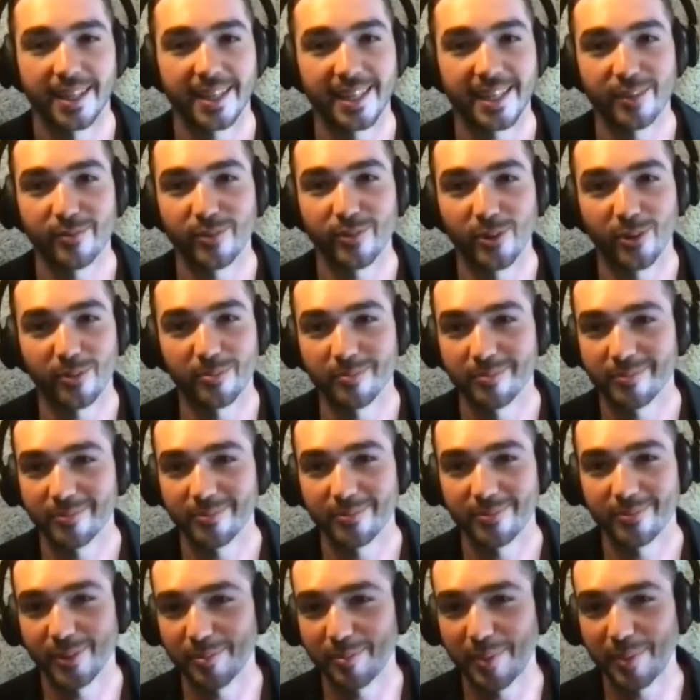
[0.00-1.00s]
even on
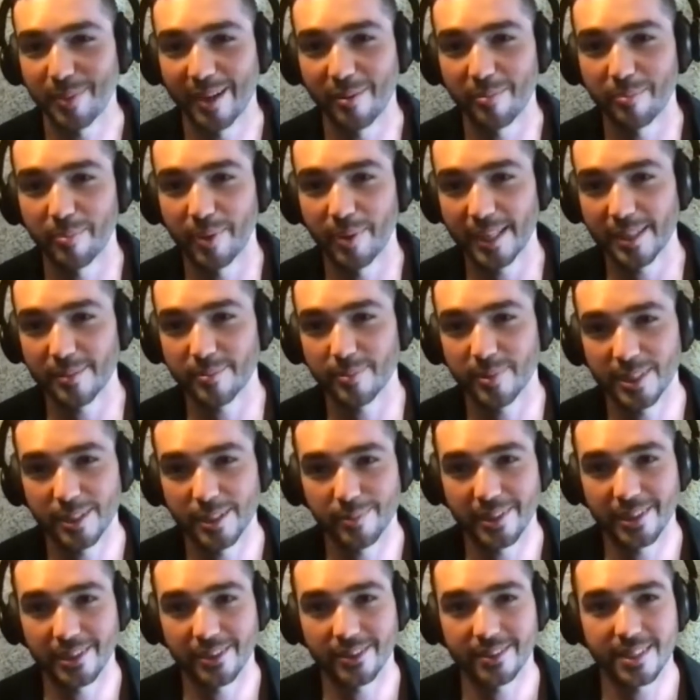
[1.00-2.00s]
with pen and paper,
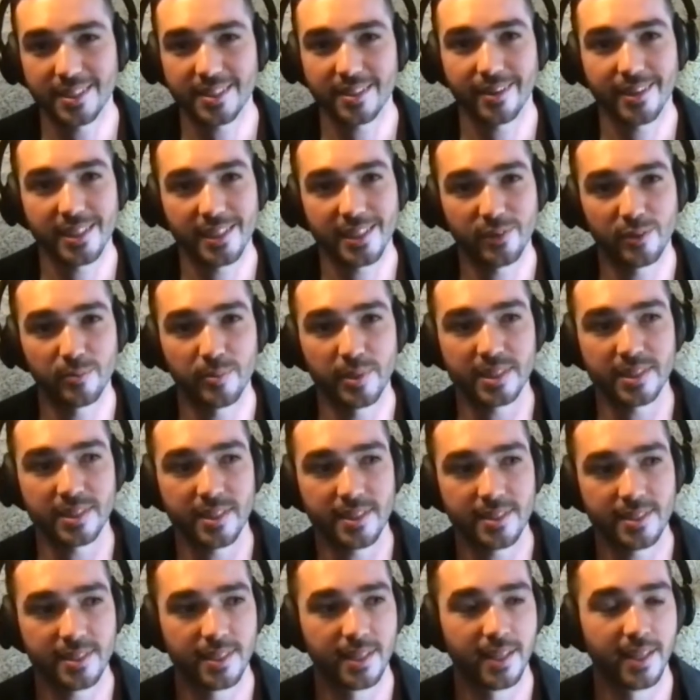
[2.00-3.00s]
depending on the size of your
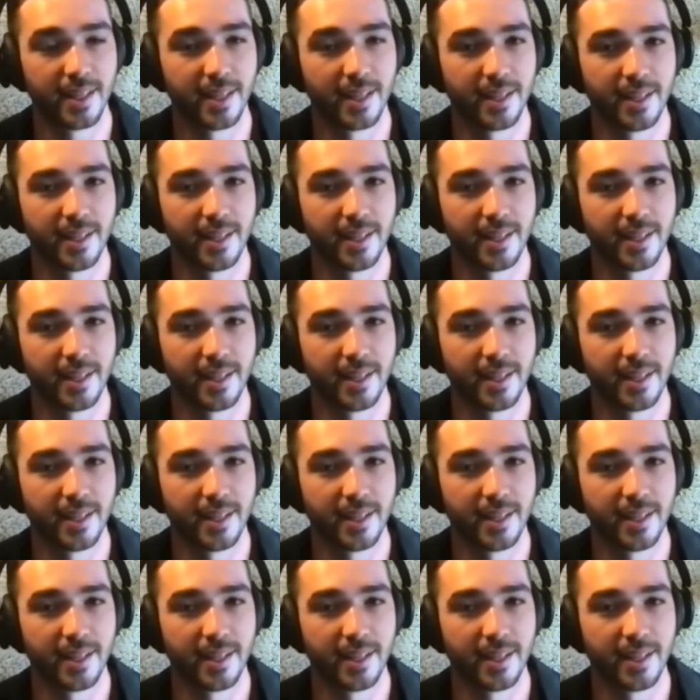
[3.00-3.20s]
business,